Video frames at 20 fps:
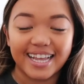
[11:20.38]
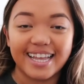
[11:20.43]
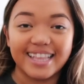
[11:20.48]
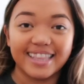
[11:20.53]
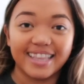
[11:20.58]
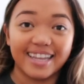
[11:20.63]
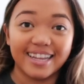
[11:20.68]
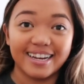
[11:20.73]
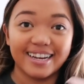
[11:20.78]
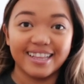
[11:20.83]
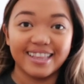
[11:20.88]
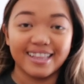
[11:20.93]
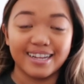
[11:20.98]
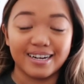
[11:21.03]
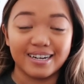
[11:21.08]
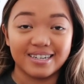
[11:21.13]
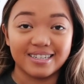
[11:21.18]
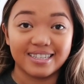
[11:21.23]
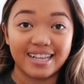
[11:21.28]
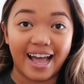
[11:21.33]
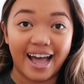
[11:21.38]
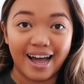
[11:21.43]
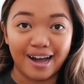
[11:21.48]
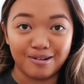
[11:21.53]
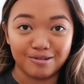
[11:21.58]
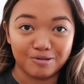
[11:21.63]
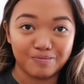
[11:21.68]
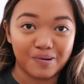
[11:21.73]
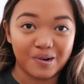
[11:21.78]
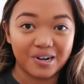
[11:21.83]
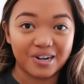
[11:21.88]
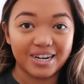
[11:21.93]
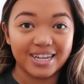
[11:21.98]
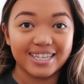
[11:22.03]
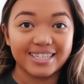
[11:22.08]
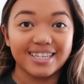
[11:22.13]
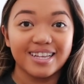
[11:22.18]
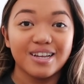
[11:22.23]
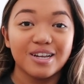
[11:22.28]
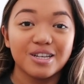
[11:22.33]
and then there's house
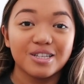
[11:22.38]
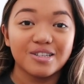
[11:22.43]
parties.